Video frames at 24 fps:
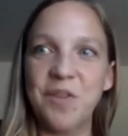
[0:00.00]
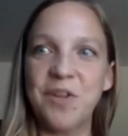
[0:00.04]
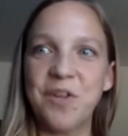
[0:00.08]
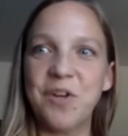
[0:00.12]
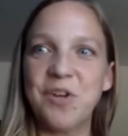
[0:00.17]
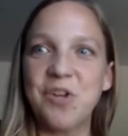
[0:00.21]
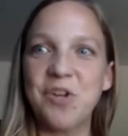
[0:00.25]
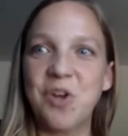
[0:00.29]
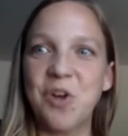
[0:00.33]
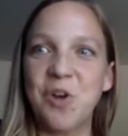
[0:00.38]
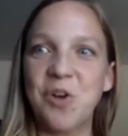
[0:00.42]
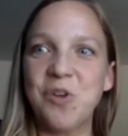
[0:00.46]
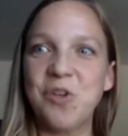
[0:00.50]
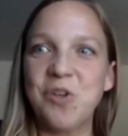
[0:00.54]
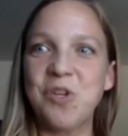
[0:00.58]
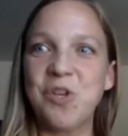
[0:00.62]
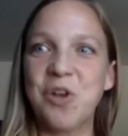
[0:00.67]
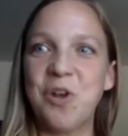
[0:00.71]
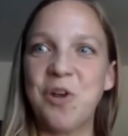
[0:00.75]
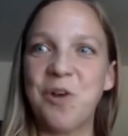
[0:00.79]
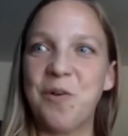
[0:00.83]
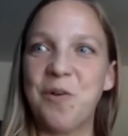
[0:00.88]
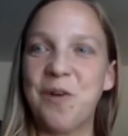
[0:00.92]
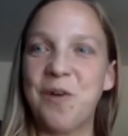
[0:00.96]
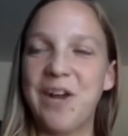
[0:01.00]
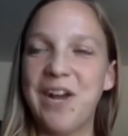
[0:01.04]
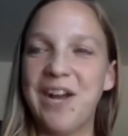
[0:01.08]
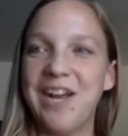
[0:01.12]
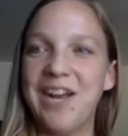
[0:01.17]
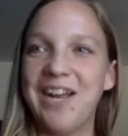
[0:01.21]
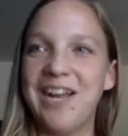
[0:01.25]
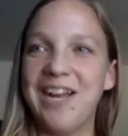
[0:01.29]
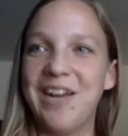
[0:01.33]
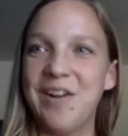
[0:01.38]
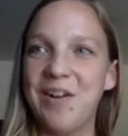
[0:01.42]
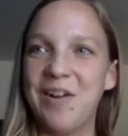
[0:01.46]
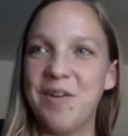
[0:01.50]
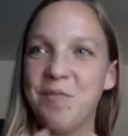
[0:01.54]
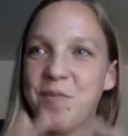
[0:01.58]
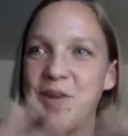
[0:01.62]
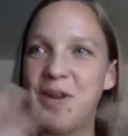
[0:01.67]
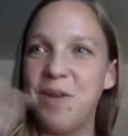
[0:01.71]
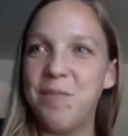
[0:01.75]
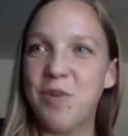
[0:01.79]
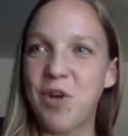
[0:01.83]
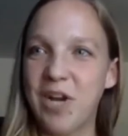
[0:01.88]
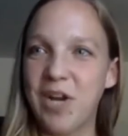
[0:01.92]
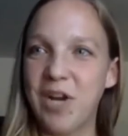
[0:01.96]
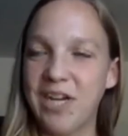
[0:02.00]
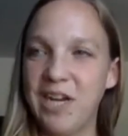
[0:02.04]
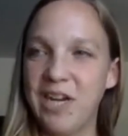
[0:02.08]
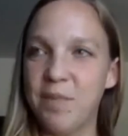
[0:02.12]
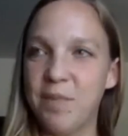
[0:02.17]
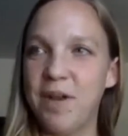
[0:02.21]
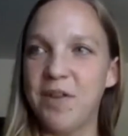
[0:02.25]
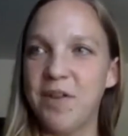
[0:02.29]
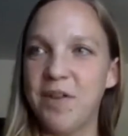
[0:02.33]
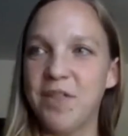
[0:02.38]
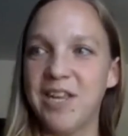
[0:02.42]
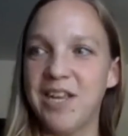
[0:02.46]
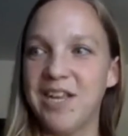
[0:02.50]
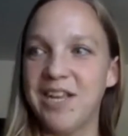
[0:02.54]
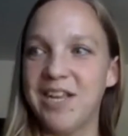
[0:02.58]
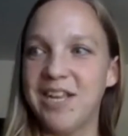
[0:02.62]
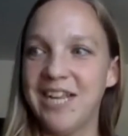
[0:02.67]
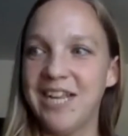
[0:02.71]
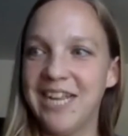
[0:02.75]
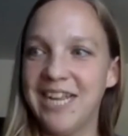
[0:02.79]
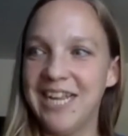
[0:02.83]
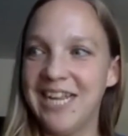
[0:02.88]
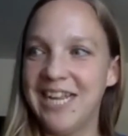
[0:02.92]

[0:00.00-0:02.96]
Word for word: there's also, you know, I keep talking about the